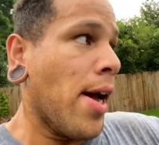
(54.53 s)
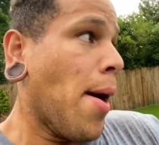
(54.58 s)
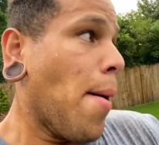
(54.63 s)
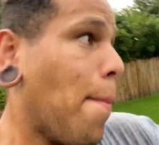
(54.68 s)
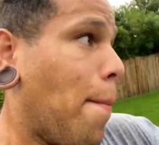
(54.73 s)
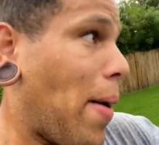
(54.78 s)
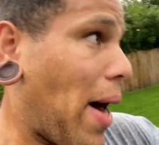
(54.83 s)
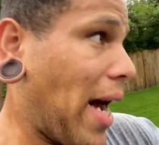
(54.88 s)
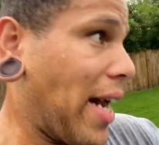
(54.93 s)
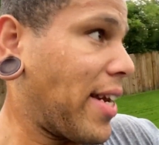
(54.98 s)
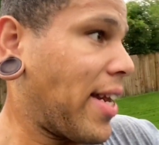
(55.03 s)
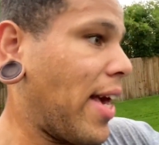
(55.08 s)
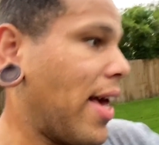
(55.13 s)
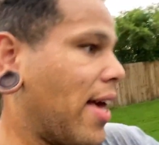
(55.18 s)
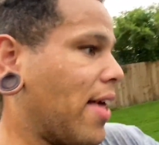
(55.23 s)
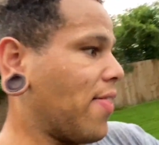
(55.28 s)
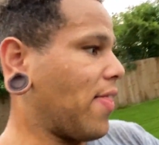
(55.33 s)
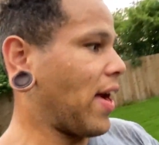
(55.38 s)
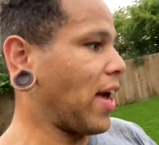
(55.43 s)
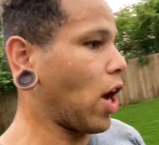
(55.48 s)
But
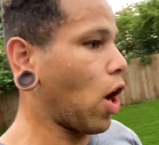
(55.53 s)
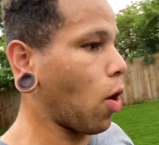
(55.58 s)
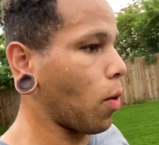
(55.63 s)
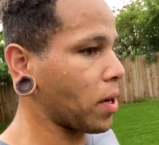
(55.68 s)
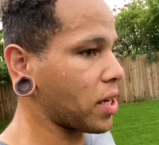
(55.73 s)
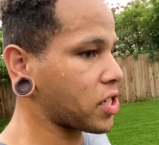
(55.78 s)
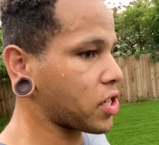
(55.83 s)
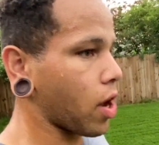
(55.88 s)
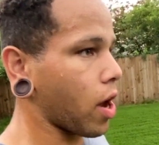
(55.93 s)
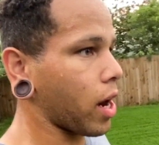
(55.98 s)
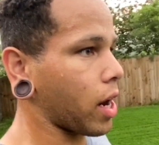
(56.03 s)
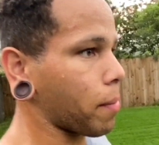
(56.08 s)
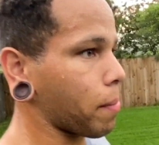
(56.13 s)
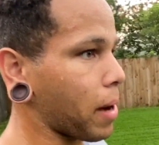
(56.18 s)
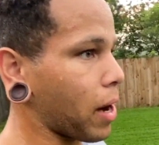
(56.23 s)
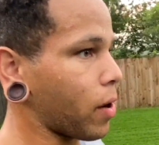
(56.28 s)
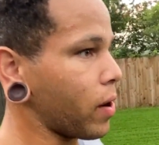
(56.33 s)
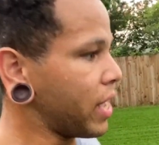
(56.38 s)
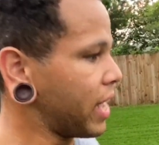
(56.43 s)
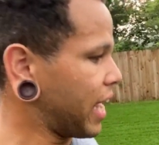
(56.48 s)
they always talk
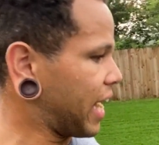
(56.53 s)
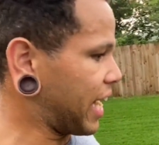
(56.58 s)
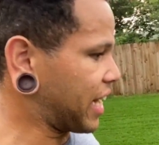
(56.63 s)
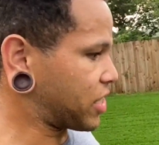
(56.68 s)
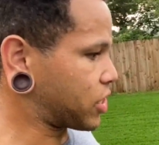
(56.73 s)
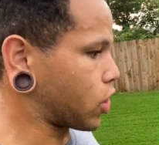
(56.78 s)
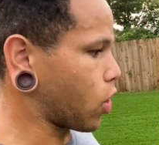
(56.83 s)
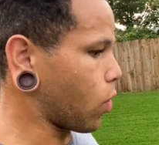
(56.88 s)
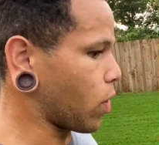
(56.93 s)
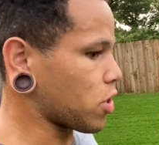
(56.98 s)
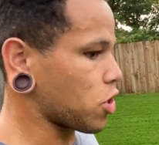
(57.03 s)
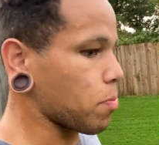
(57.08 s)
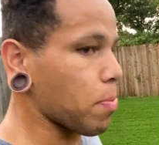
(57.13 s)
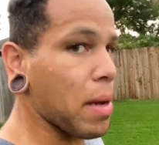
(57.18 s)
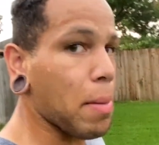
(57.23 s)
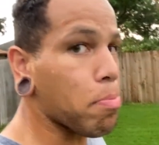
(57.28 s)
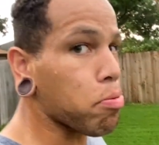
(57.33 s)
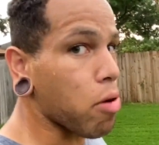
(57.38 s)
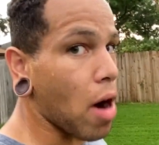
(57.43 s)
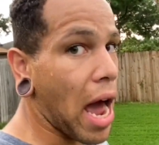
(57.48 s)
about it's going to be
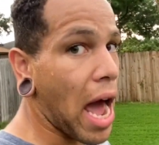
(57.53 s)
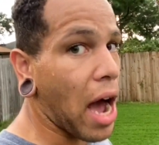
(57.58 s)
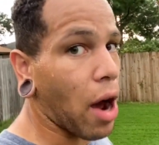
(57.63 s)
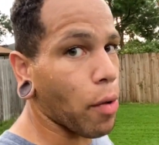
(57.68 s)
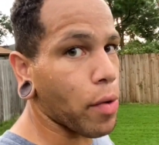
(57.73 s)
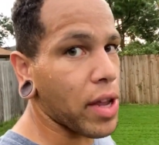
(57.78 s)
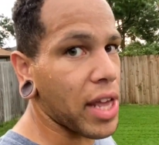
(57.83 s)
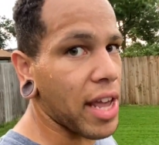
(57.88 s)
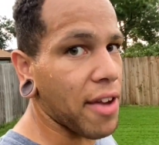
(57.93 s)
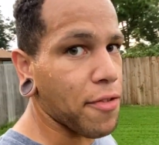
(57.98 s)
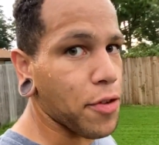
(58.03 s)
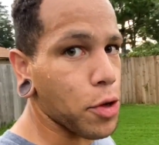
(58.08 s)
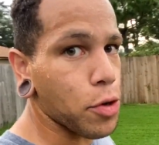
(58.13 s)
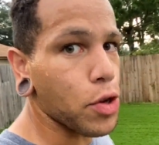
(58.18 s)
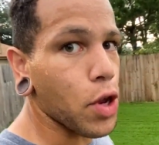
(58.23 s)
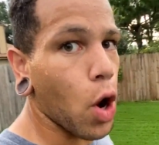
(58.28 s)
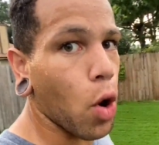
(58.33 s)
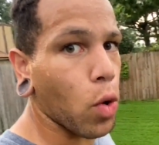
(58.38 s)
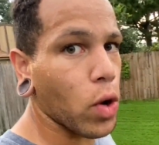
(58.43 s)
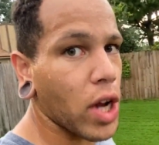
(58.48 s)
brown if you
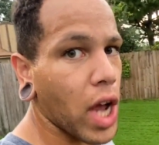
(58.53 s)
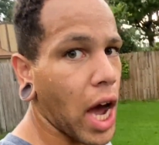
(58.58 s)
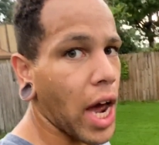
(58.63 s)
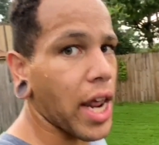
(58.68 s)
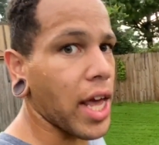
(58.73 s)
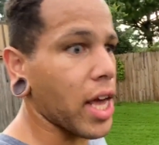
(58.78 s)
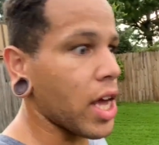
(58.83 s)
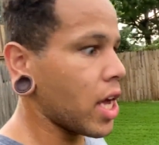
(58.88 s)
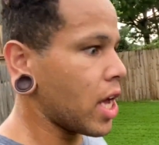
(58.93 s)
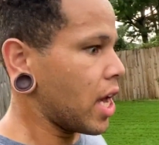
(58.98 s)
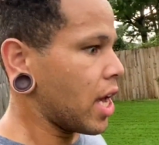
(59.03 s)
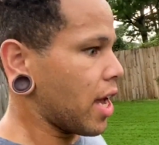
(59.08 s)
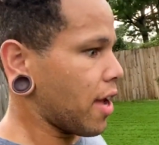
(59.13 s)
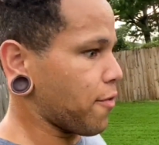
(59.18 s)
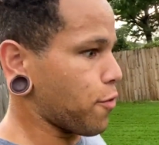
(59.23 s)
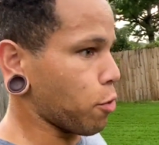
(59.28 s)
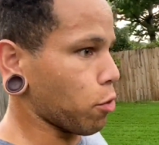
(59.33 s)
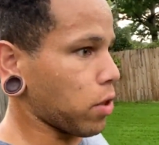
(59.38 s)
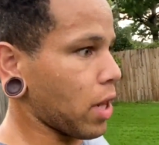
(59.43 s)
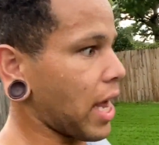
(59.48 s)
don't cut it, if
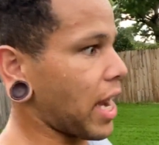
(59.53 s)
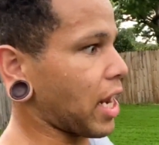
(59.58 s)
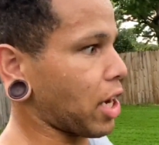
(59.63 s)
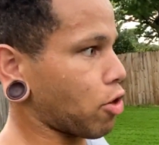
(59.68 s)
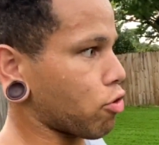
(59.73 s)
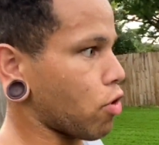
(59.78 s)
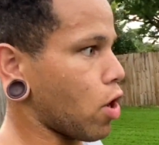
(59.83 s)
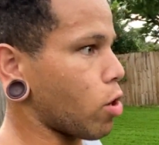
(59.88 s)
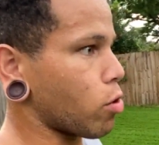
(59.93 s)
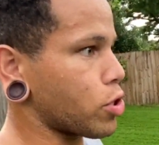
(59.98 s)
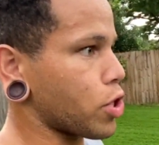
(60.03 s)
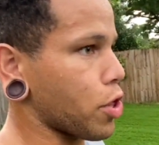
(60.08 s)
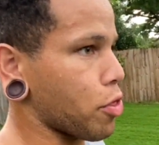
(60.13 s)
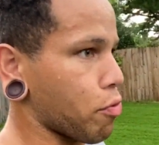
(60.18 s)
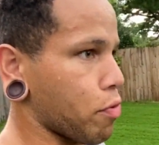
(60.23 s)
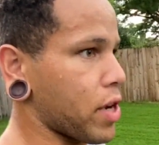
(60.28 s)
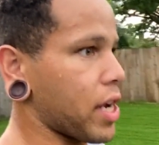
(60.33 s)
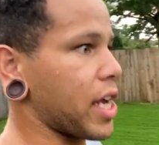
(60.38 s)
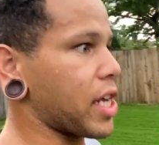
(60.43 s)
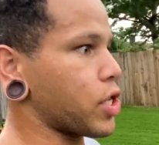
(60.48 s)
you let it grow to
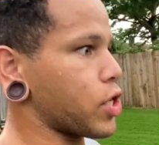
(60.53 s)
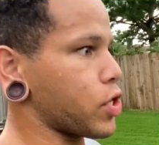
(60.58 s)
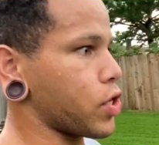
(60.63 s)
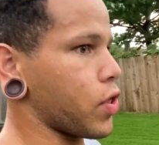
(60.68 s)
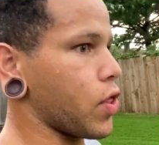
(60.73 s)
3 inches and